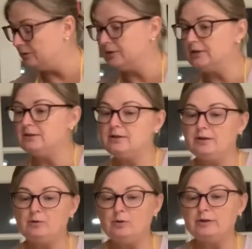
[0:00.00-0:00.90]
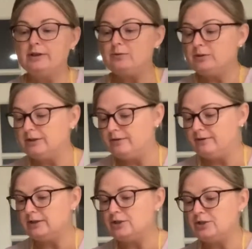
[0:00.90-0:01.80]
cookies and they're all equally
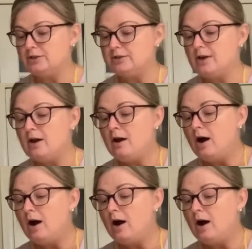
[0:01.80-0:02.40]
delicious.